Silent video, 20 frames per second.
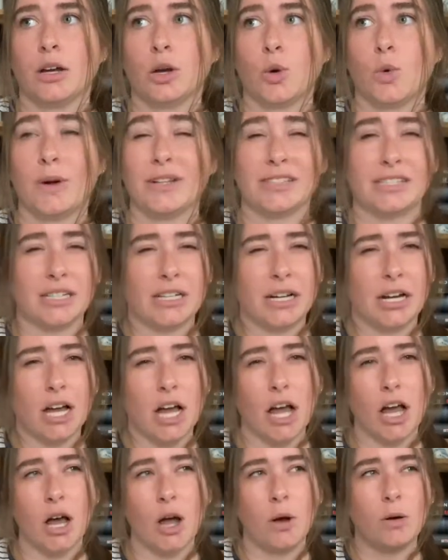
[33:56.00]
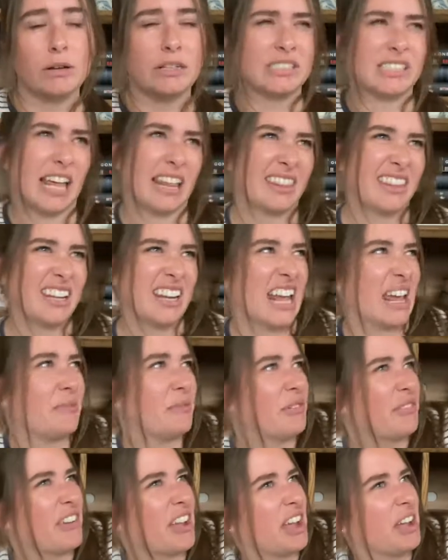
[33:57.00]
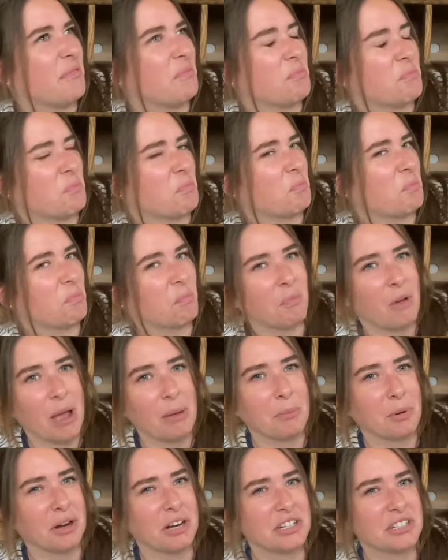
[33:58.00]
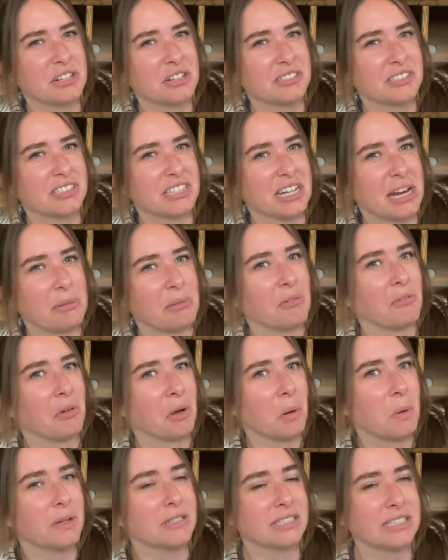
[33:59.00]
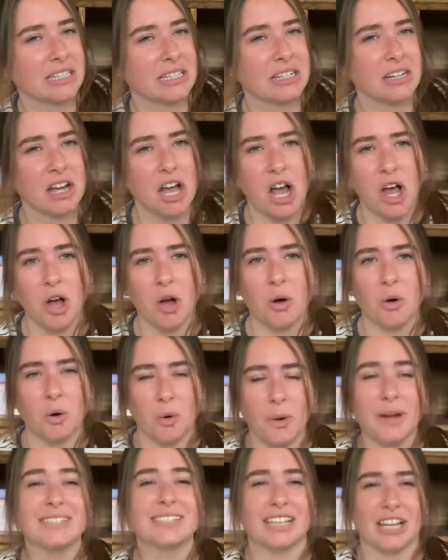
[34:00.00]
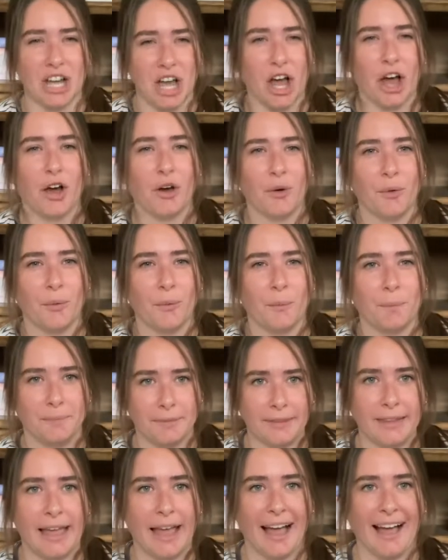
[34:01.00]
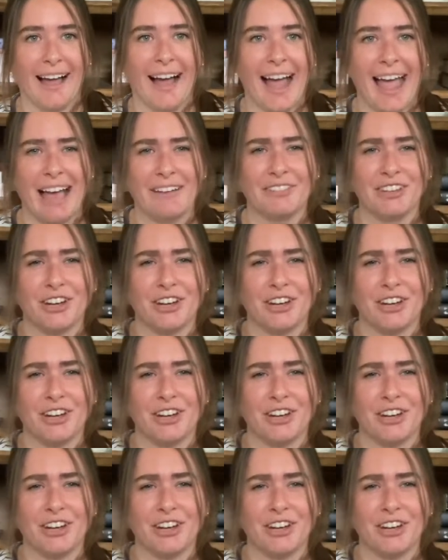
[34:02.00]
Quinson & Co. Is that the name of it? I'm pretty sure it's the name of it. Quinson & Co. Yeah, I have a